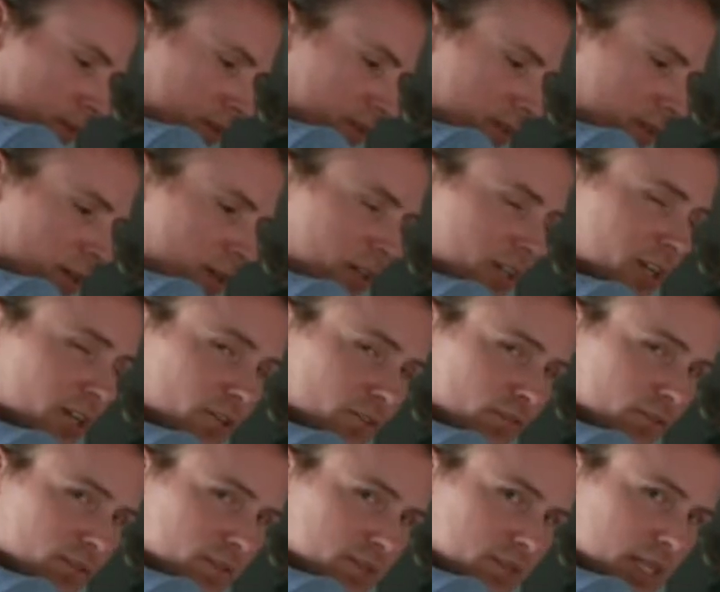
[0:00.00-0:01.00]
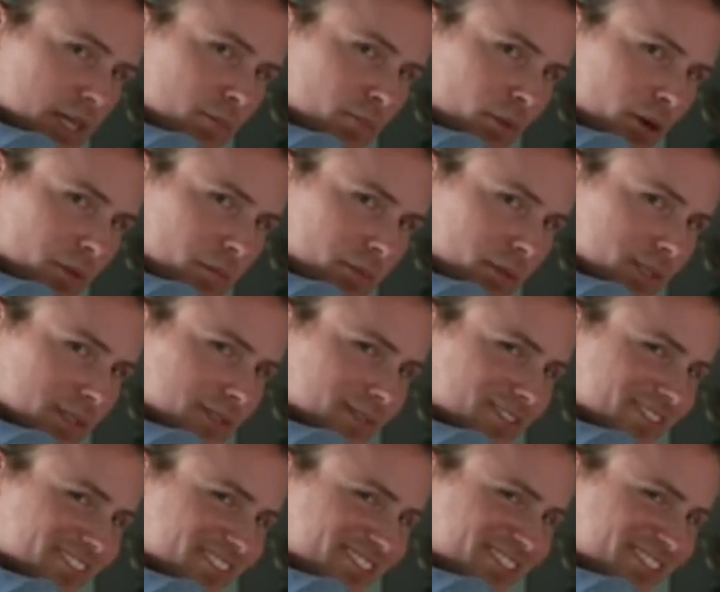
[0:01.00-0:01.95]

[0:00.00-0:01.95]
You're all here for the same purpose.